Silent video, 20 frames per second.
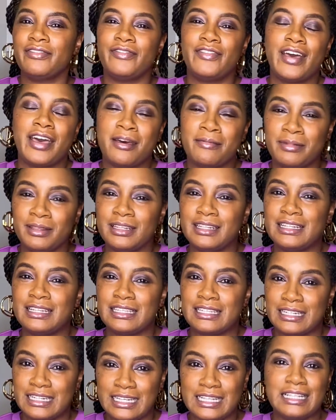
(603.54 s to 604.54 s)

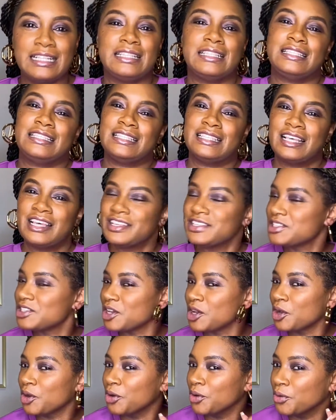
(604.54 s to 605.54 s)
fabulousness.
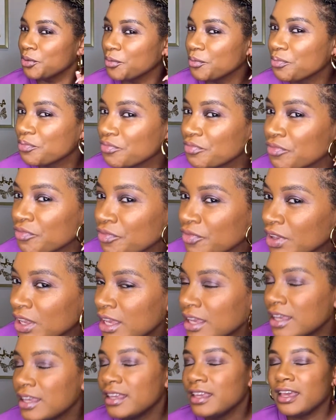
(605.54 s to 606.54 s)
So
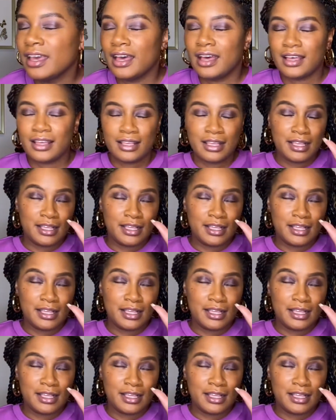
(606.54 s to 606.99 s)
yeah.